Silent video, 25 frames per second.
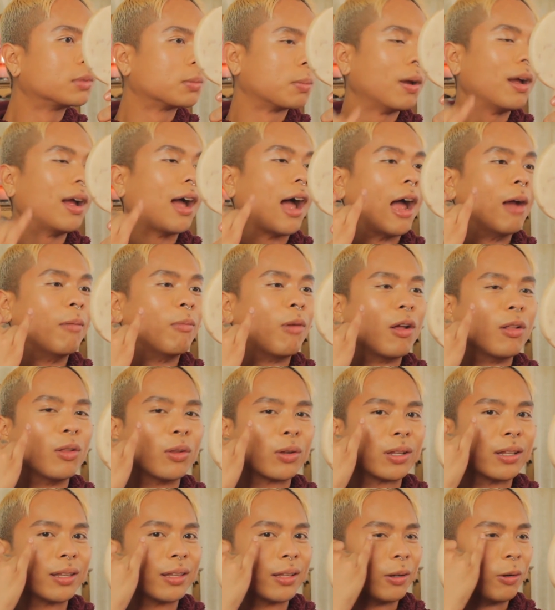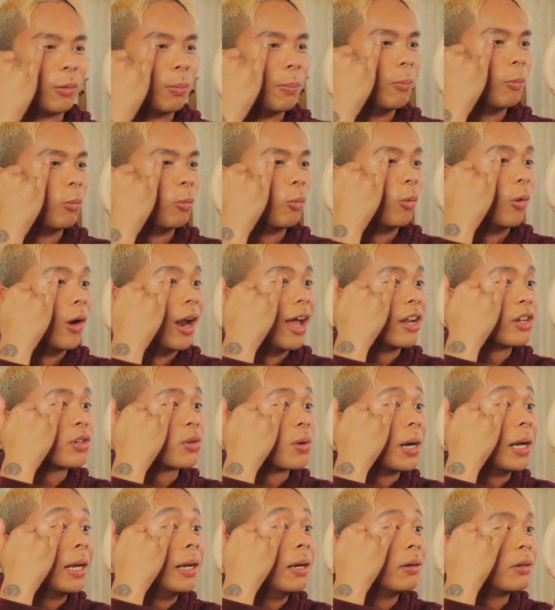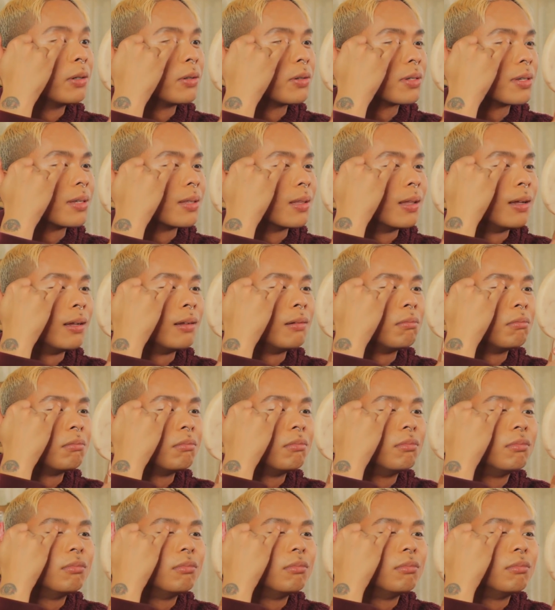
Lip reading: My eyebrow looking a little ratchet right here, do you see that?